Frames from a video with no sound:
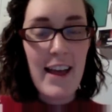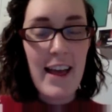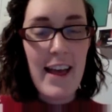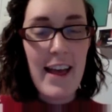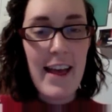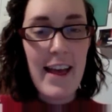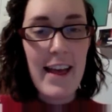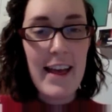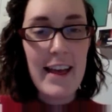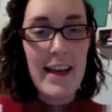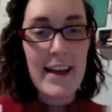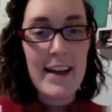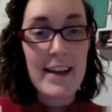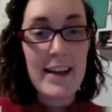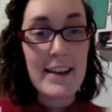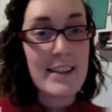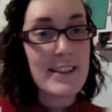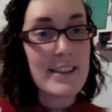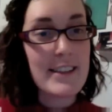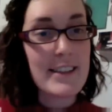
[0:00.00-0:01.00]

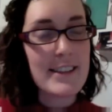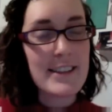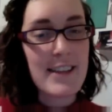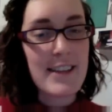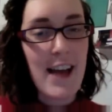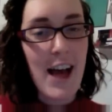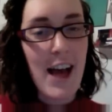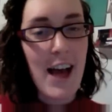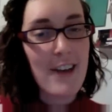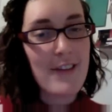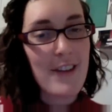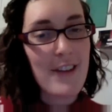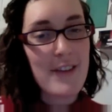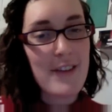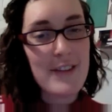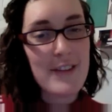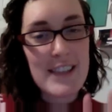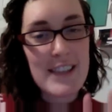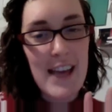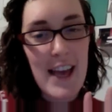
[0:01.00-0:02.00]
and have a lovely
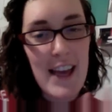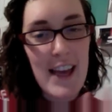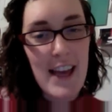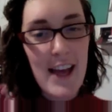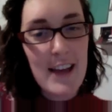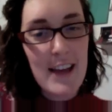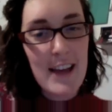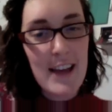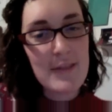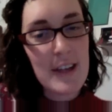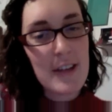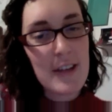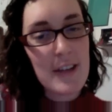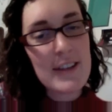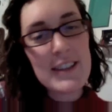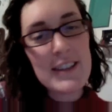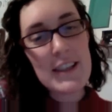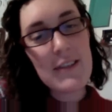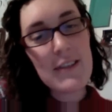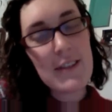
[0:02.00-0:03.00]
day, and Rachel will
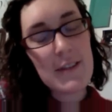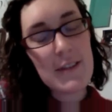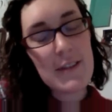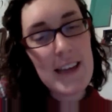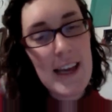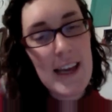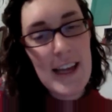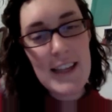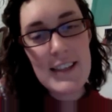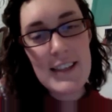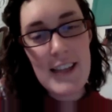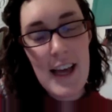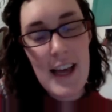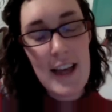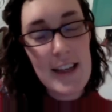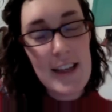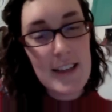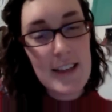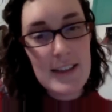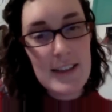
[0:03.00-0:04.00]
see you on the weekend,
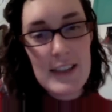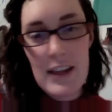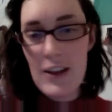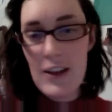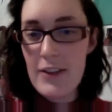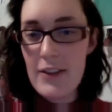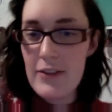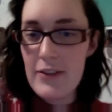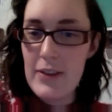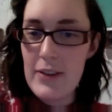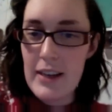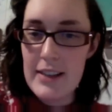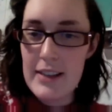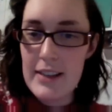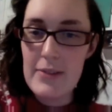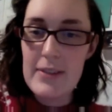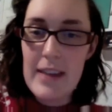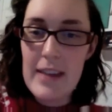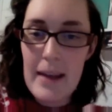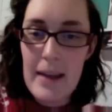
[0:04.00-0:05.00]
and I'll see all of you next
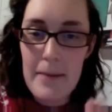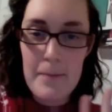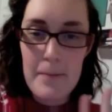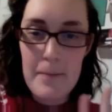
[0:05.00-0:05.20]
Tuesday.